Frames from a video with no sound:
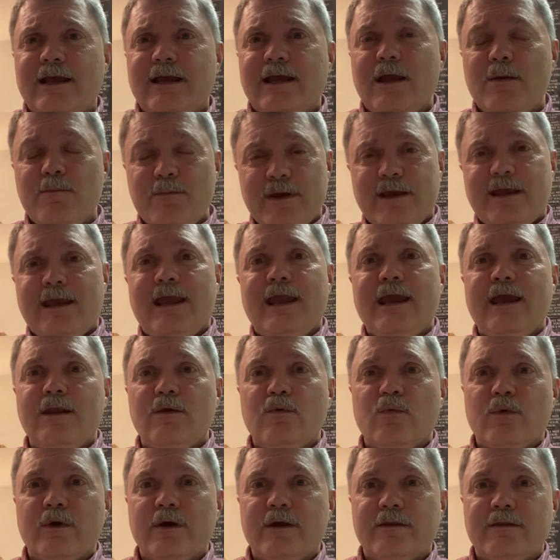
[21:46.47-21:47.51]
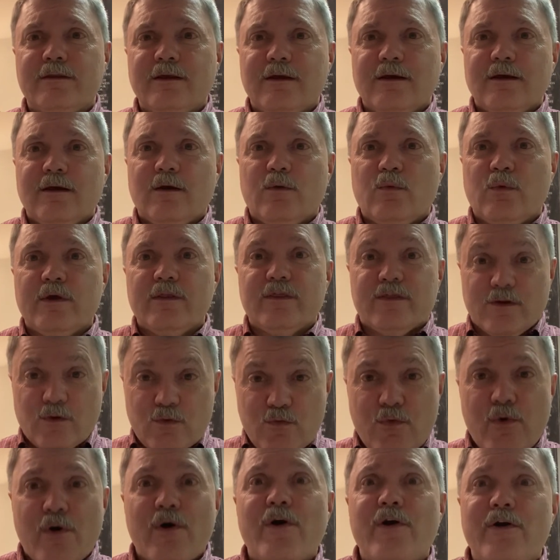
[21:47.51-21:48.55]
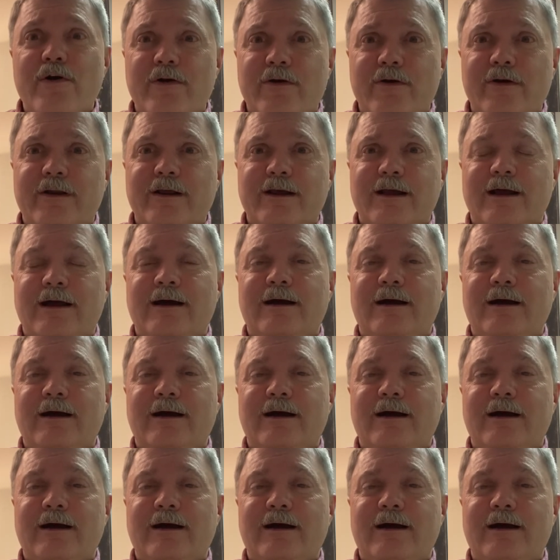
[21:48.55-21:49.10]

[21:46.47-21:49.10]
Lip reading: it began with the word